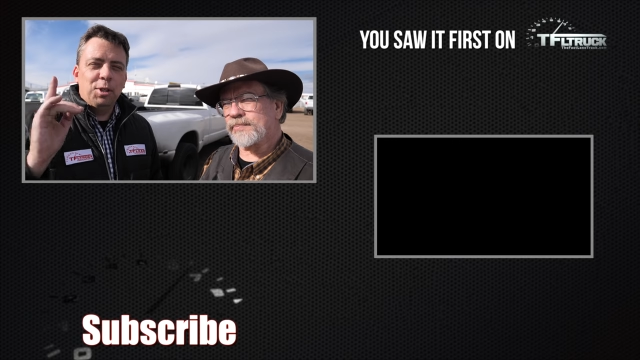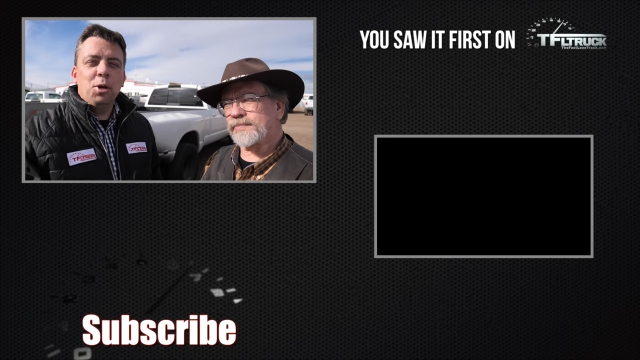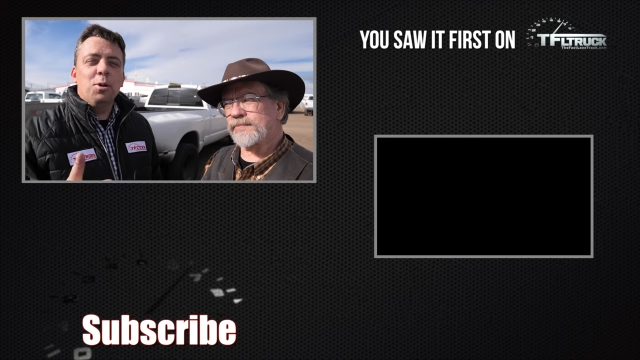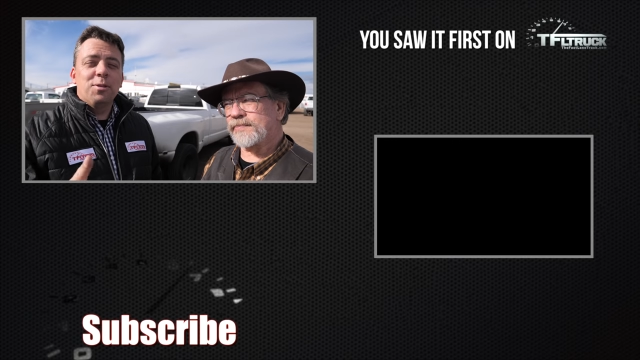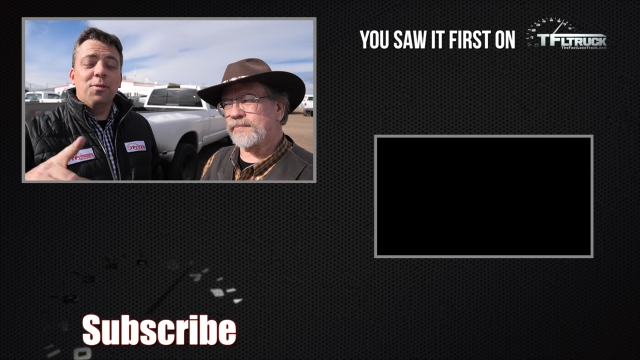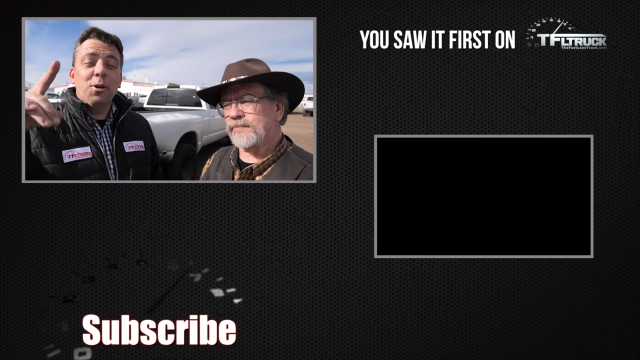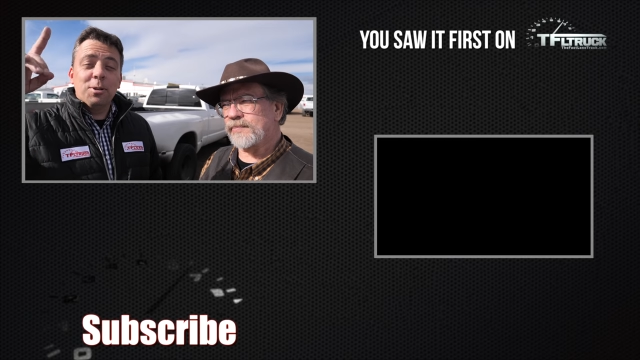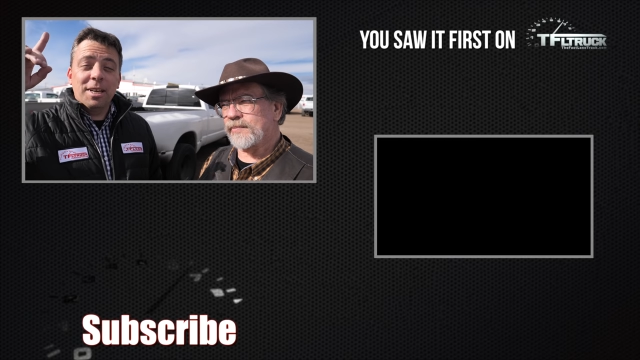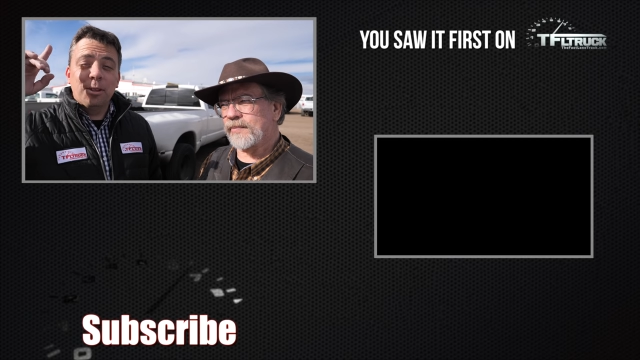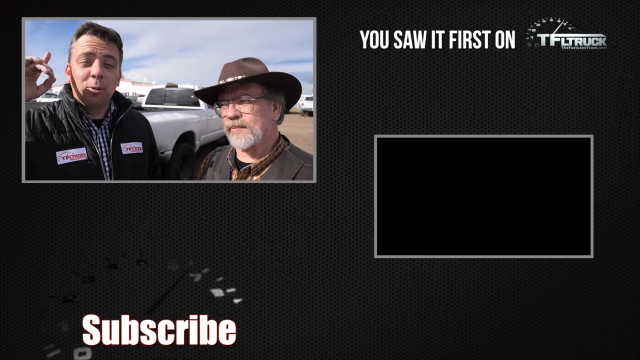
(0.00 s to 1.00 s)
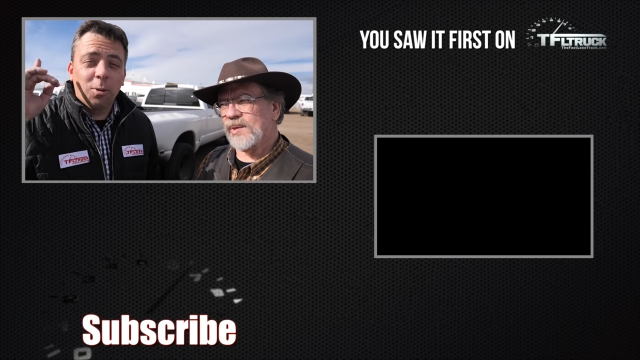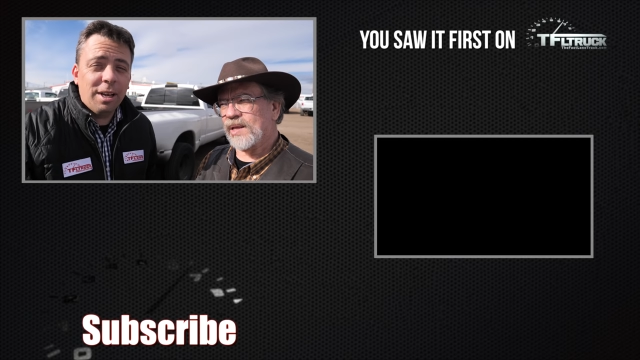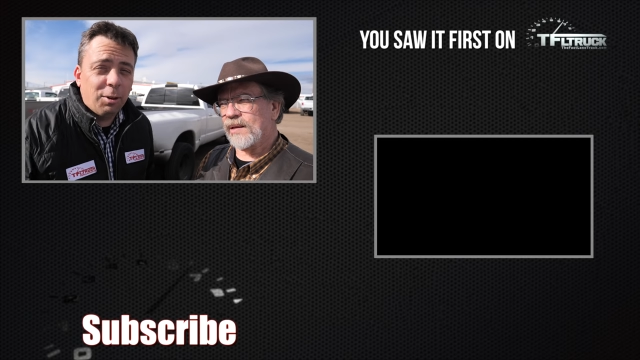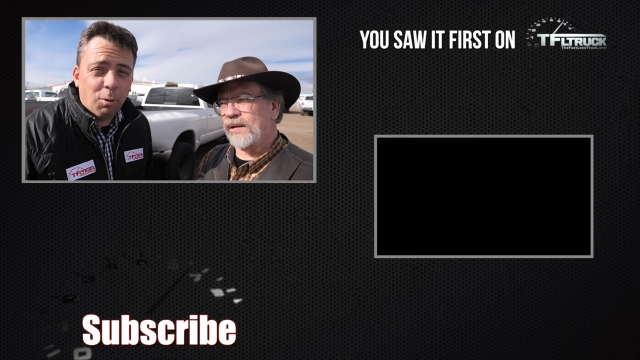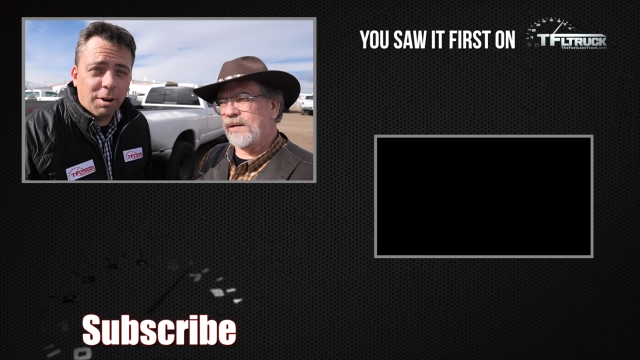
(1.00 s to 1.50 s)
Speaker 1: news, views, and real
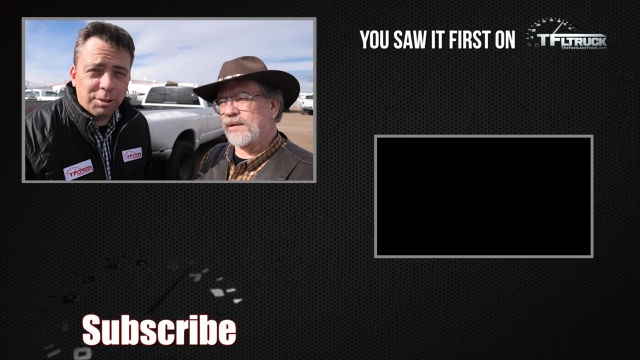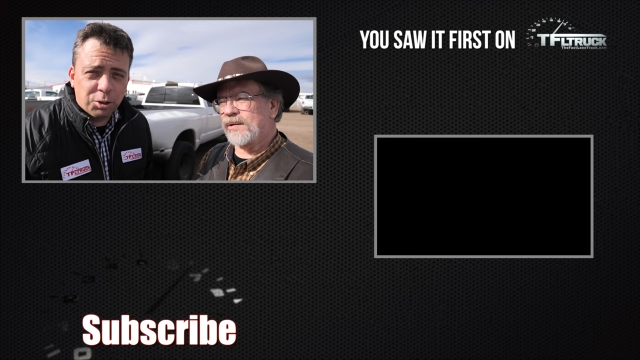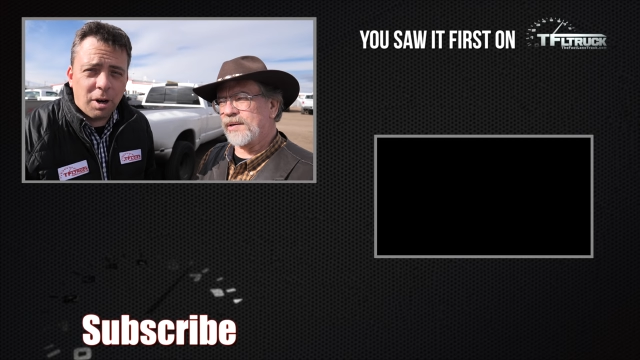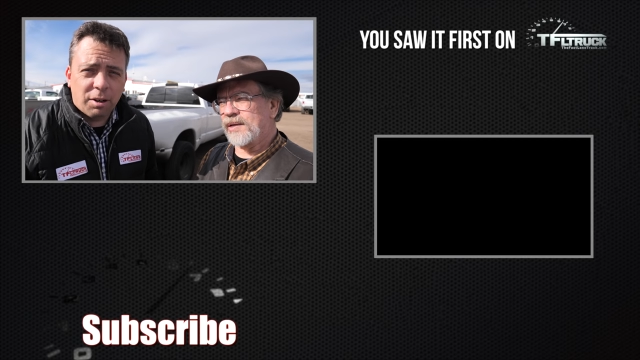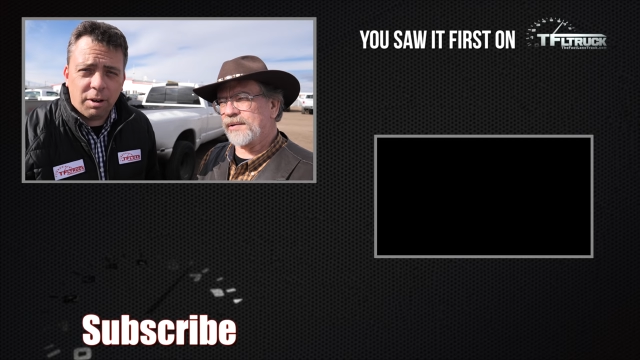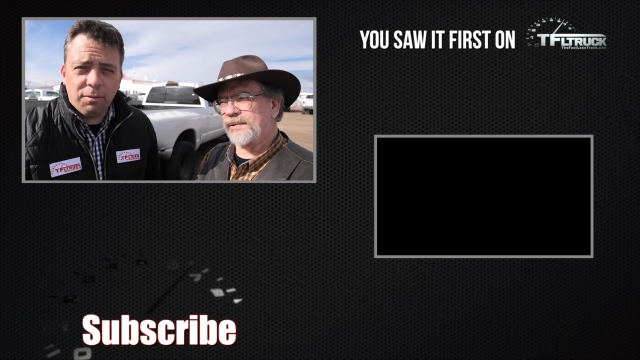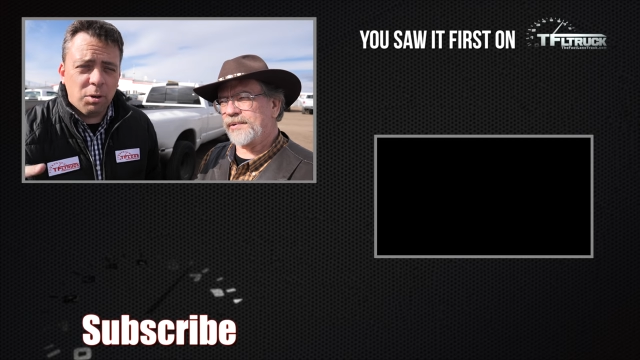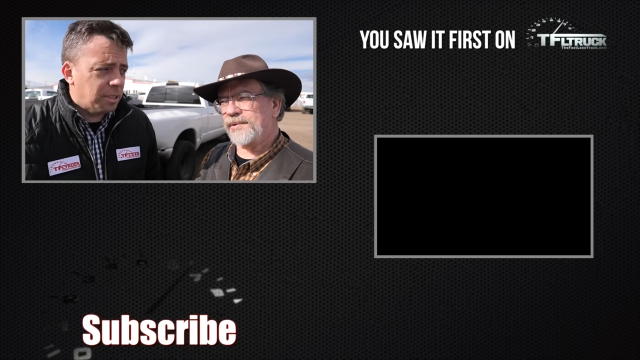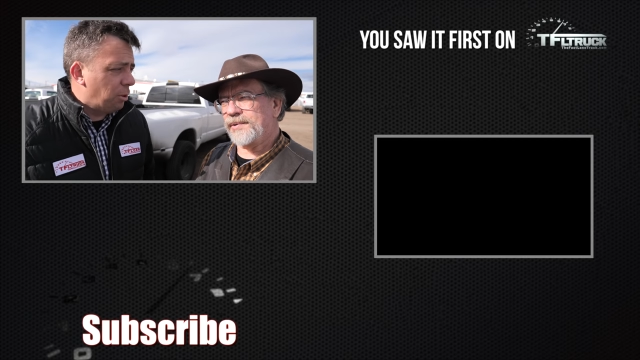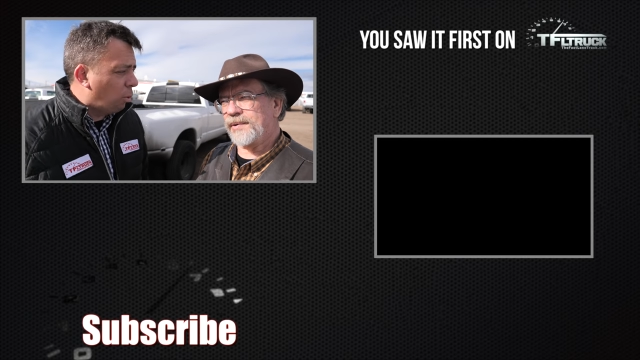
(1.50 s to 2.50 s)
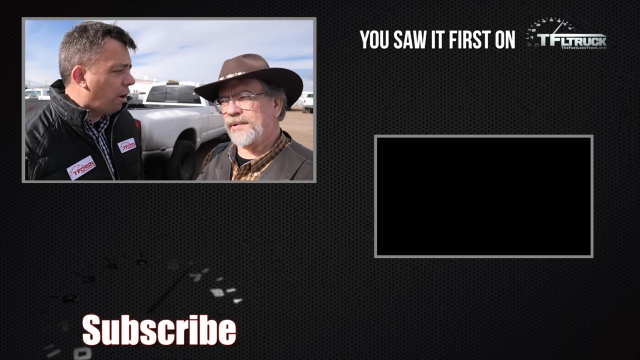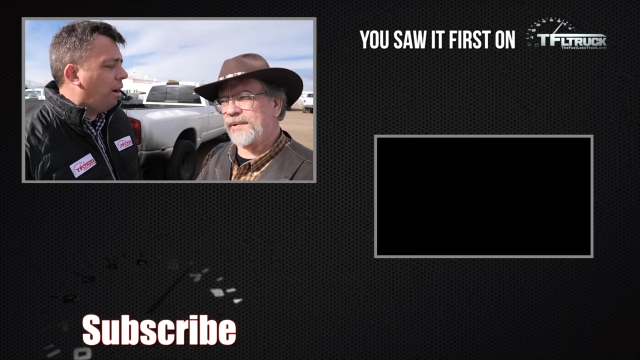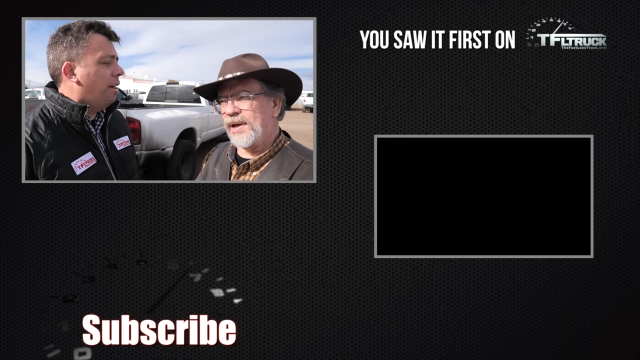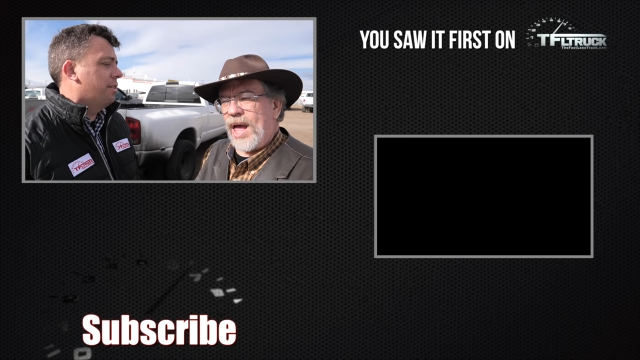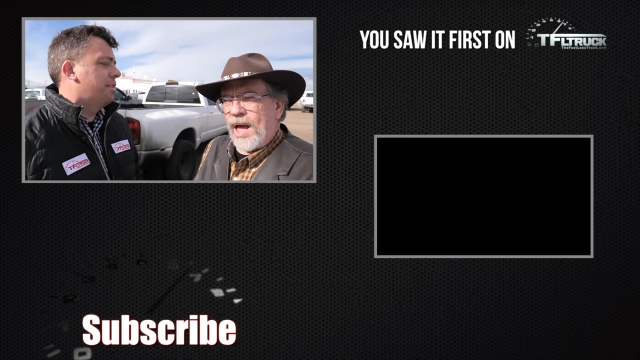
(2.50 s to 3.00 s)
world truck reviews. And where
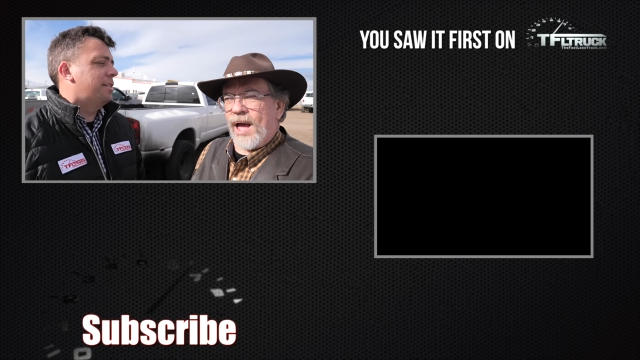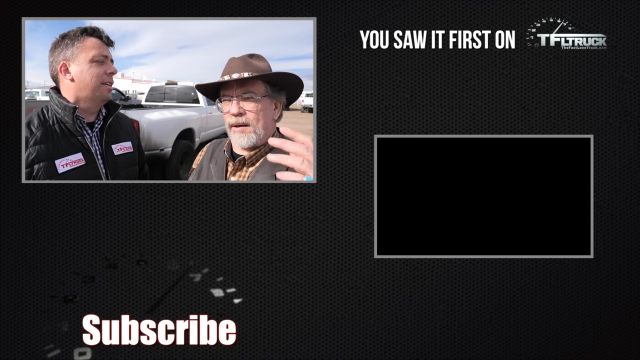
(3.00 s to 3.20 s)
else?